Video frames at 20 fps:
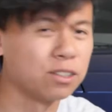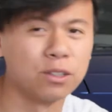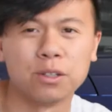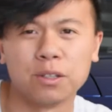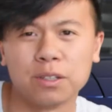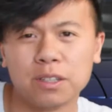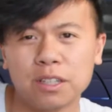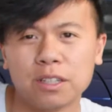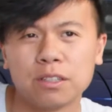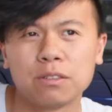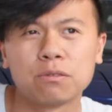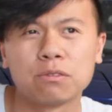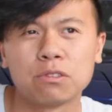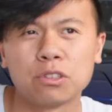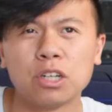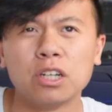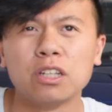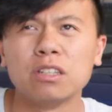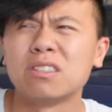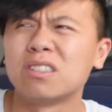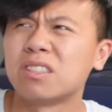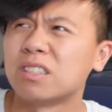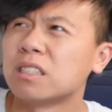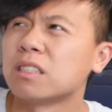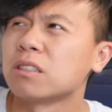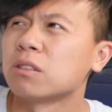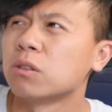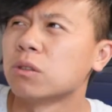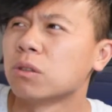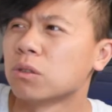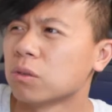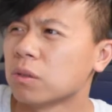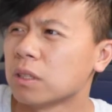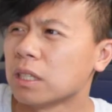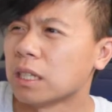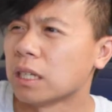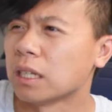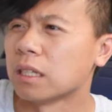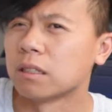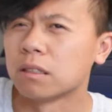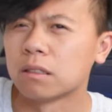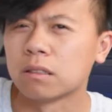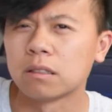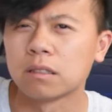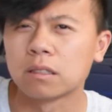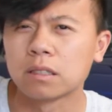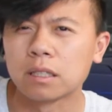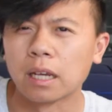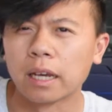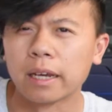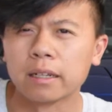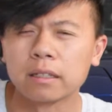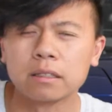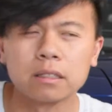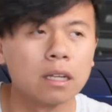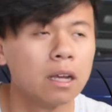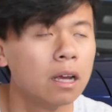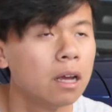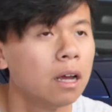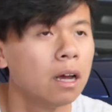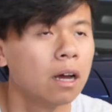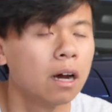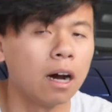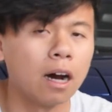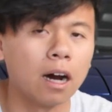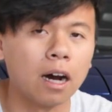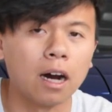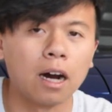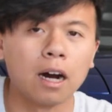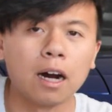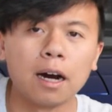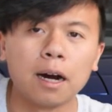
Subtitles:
or the turn signal intakes. They